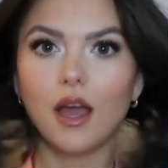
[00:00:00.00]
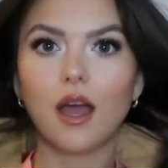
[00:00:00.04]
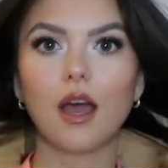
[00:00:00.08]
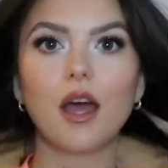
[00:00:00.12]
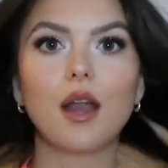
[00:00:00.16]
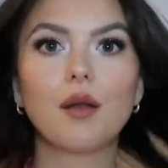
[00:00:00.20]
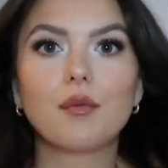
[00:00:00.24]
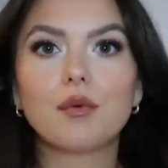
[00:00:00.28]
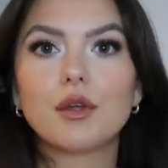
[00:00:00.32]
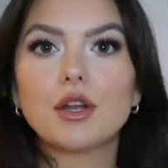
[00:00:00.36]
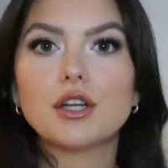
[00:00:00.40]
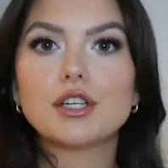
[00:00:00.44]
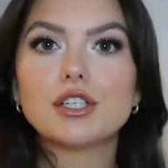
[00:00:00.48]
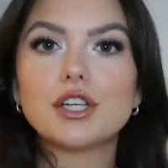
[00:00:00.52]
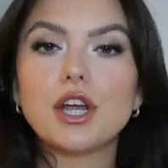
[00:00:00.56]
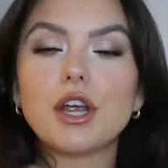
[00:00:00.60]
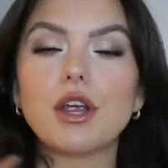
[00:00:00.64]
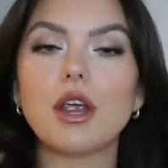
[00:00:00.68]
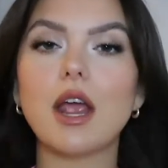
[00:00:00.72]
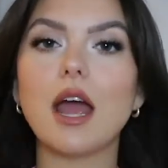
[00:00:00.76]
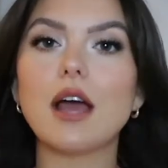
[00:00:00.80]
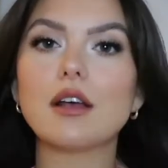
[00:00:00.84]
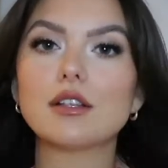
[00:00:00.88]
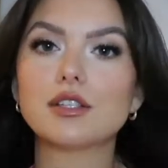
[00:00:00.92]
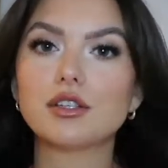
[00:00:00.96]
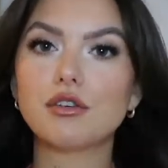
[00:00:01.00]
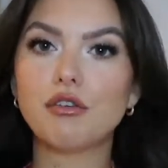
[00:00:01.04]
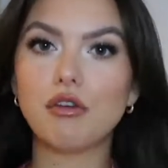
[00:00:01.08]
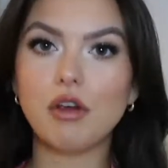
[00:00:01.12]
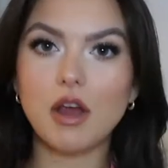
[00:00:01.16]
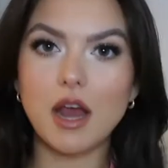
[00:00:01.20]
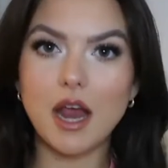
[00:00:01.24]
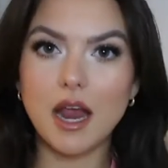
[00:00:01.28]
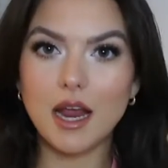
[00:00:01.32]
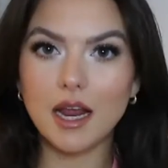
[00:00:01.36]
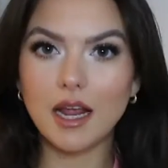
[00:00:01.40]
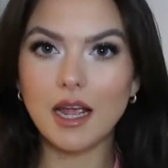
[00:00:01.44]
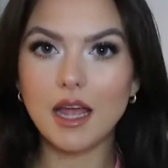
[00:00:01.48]
I'm going to show you how to
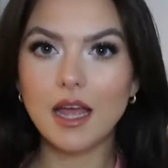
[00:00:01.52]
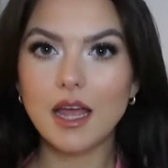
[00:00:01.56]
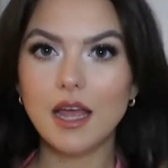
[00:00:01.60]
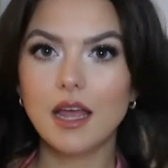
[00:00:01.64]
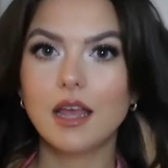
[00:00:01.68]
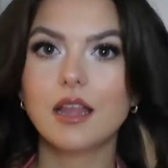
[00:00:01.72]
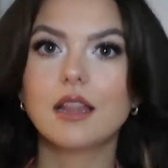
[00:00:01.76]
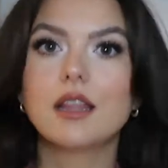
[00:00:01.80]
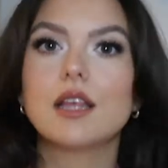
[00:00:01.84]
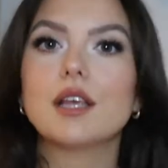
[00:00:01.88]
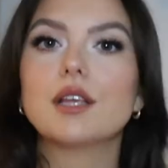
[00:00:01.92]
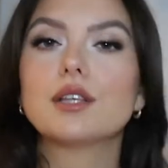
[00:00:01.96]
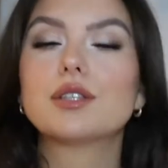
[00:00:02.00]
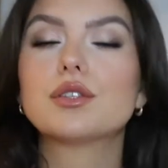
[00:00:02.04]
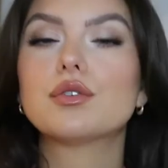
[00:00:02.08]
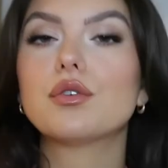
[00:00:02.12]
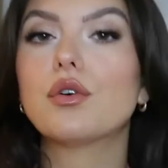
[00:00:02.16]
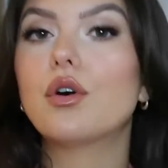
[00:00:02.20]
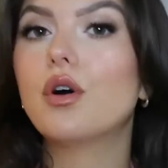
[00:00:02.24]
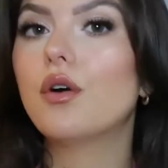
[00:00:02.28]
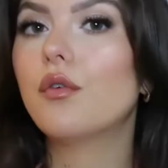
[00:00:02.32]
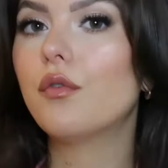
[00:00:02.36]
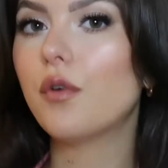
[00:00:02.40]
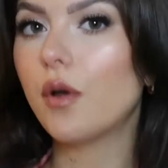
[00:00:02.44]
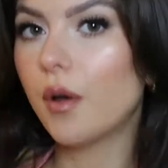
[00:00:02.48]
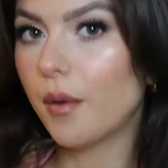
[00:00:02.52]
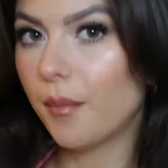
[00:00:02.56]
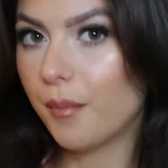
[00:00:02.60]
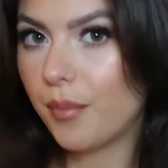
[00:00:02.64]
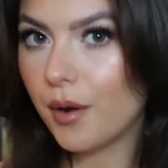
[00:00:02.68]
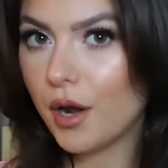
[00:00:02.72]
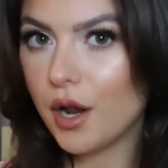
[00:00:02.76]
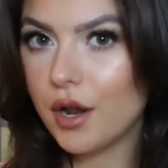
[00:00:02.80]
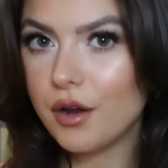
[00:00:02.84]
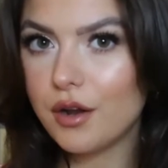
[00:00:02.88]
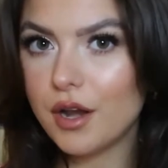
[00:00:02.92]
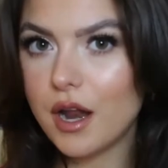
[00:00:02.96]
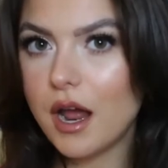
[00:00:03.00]
create this sort of
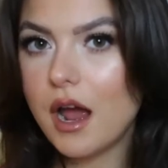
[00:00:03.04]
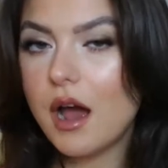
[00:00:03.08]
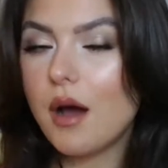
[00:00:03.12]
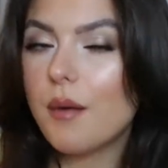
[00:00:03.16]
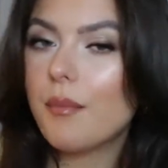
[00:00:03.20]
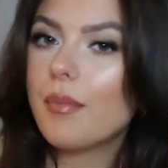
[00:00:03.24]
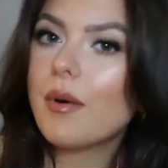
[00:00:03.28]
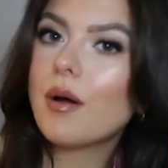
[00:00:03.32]
blowed out,